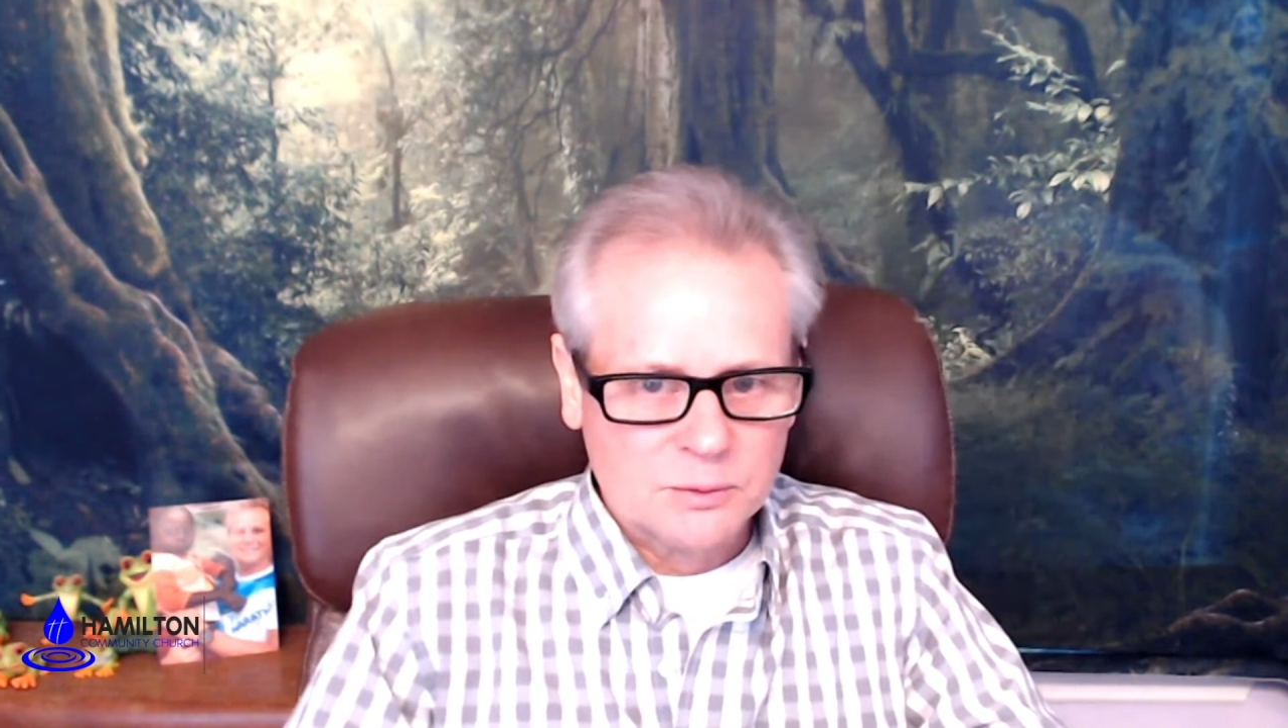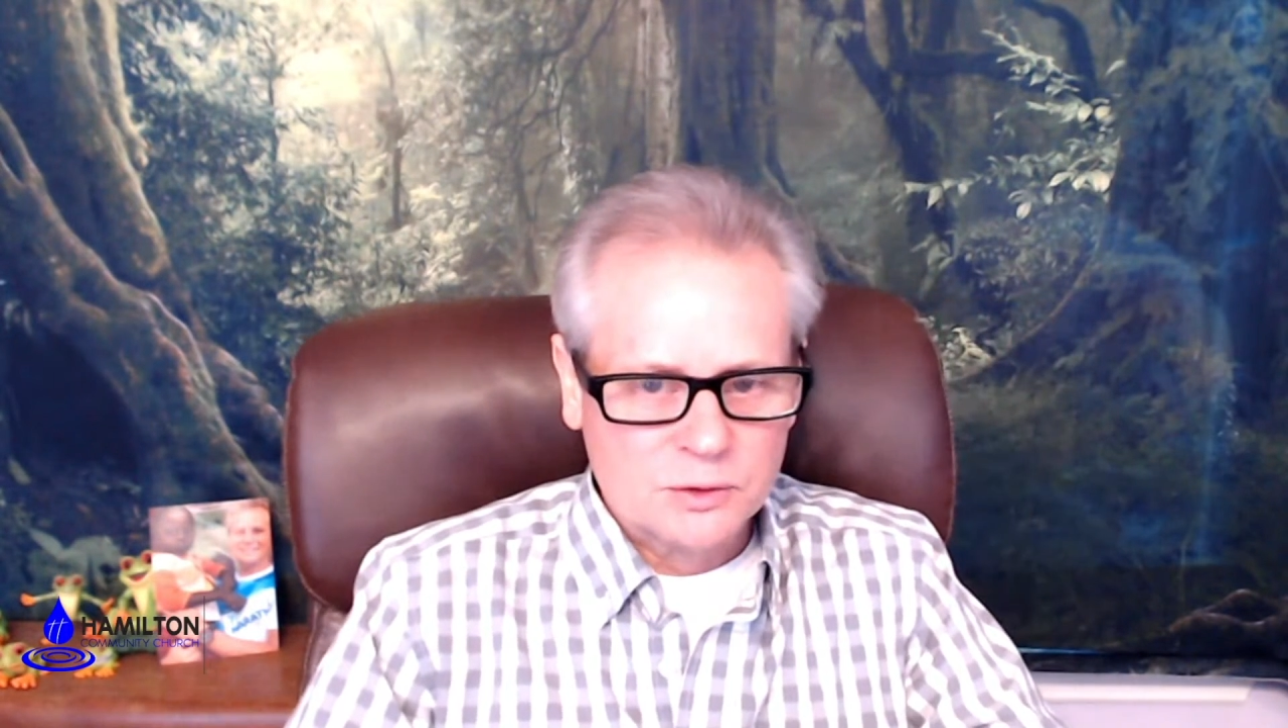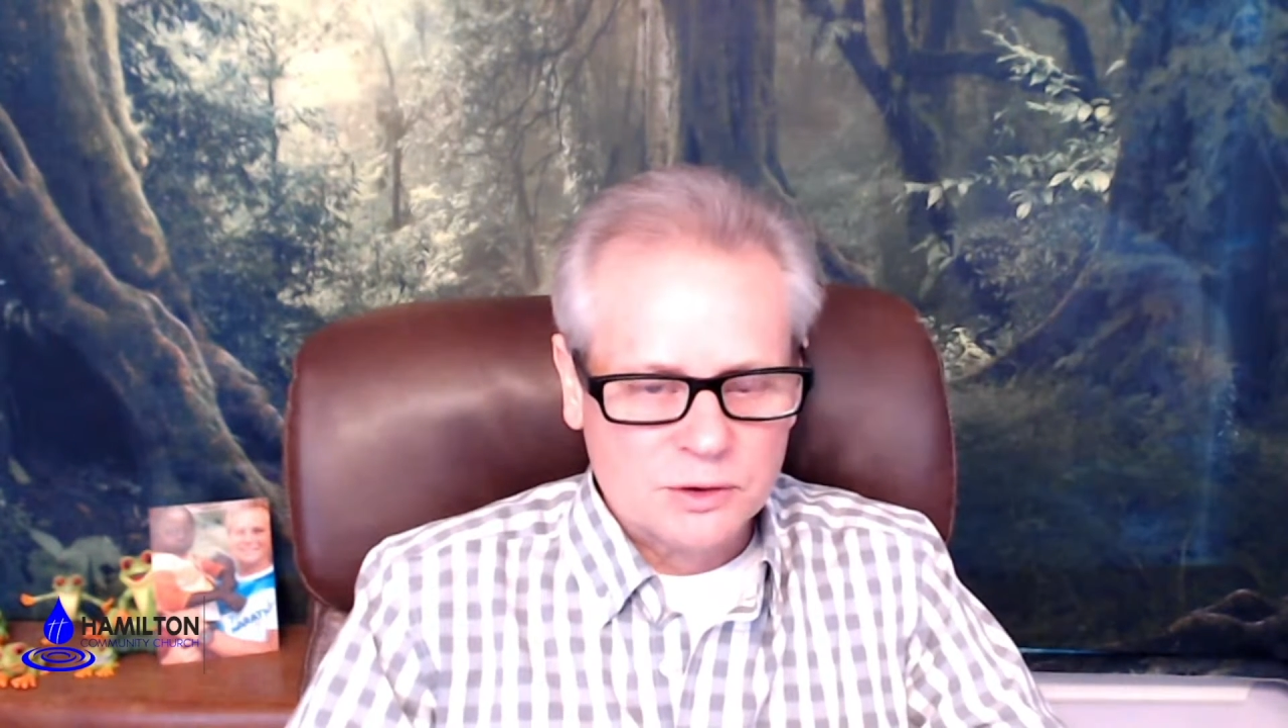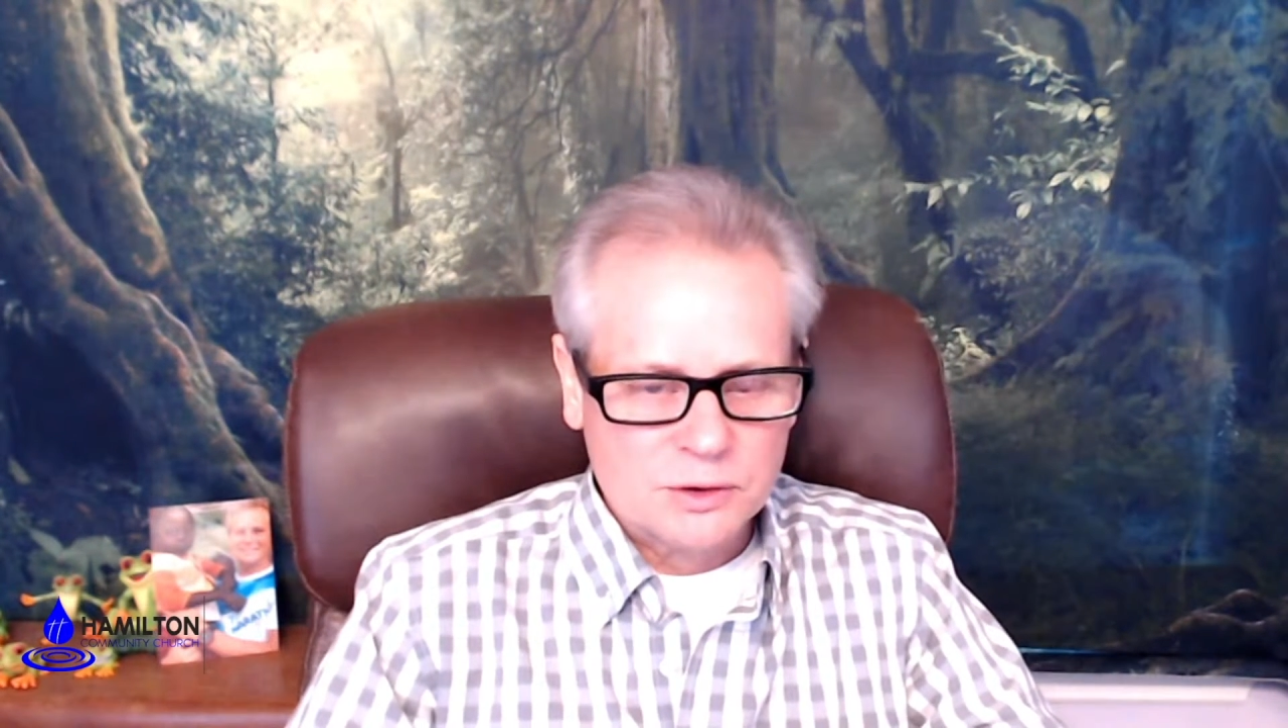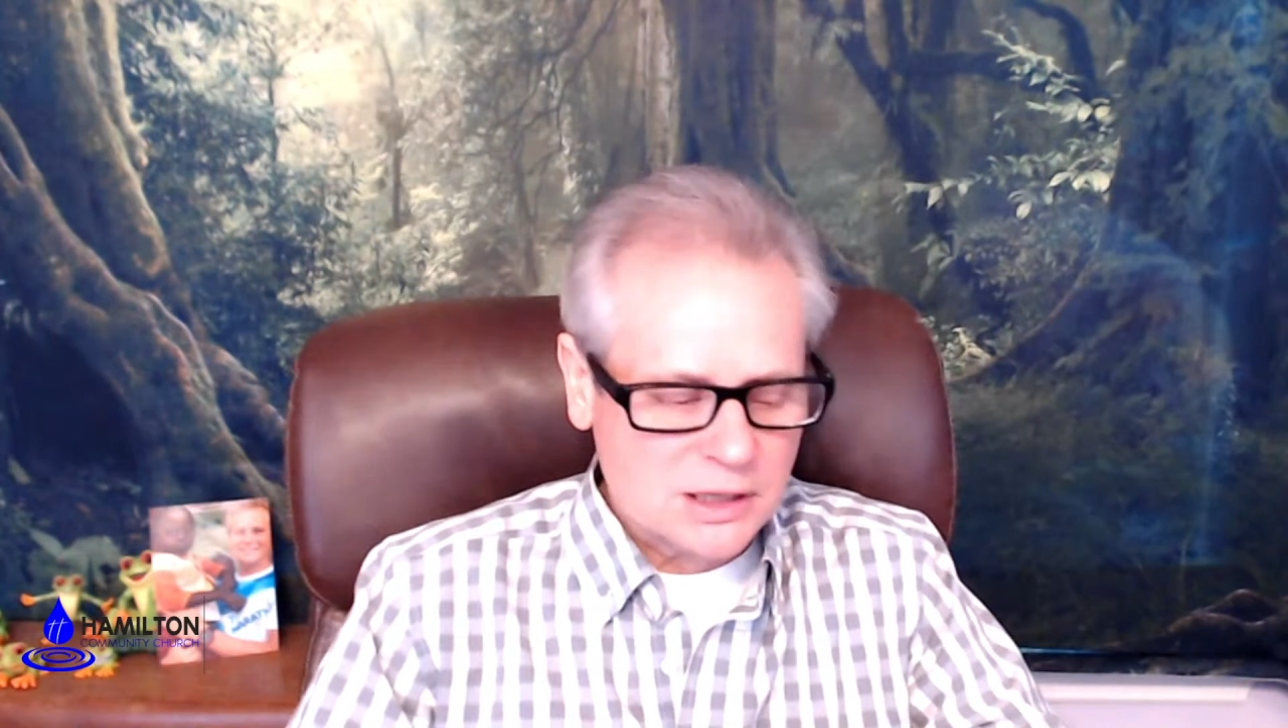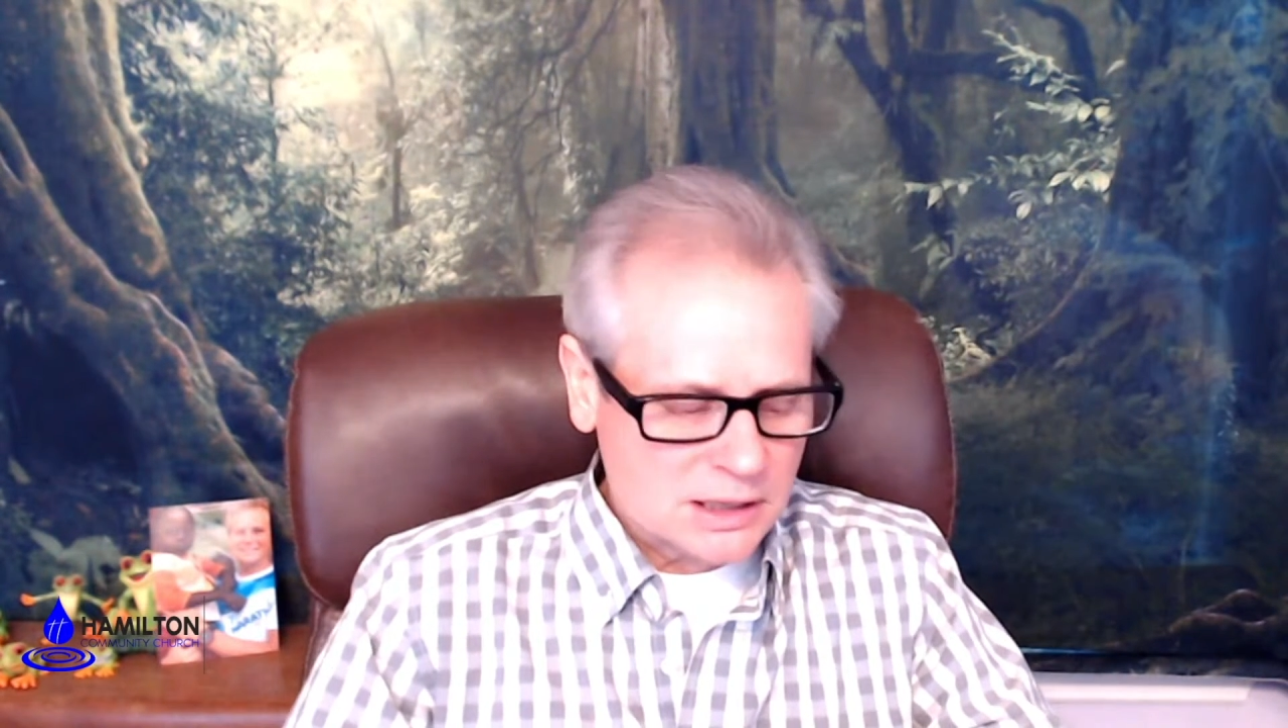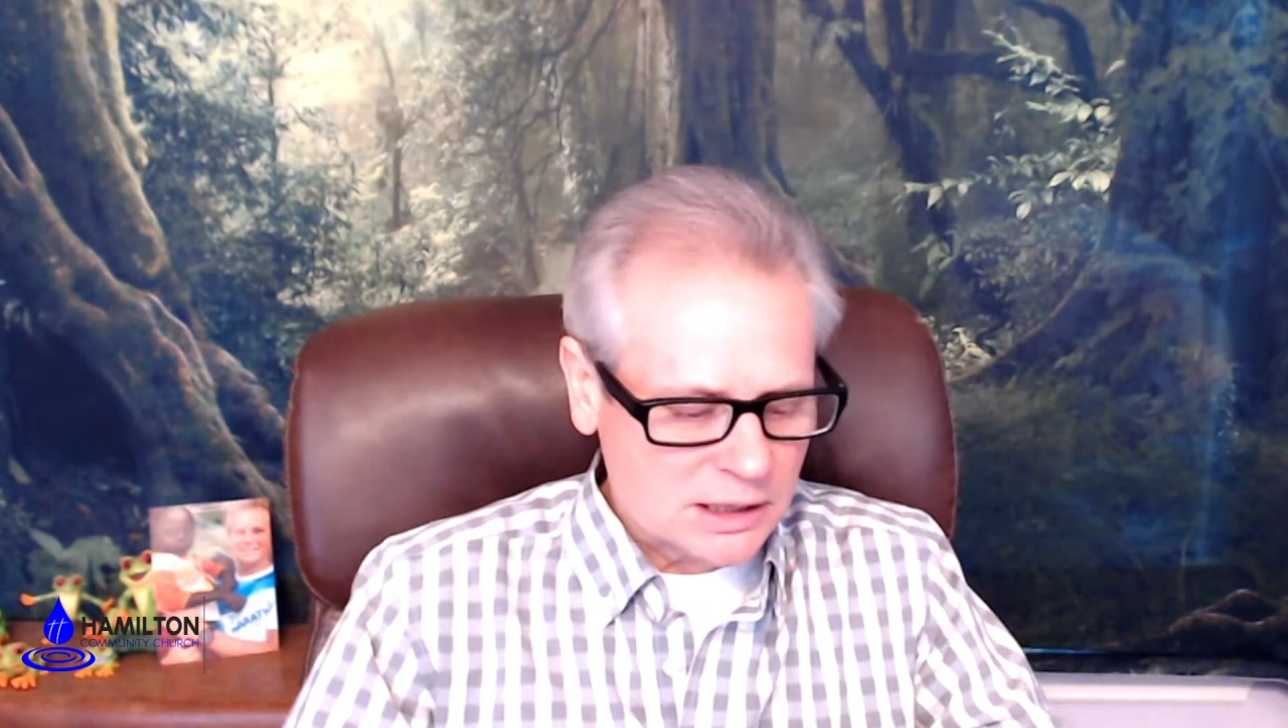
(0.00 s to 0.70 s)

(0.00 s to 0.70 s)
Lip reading: thinking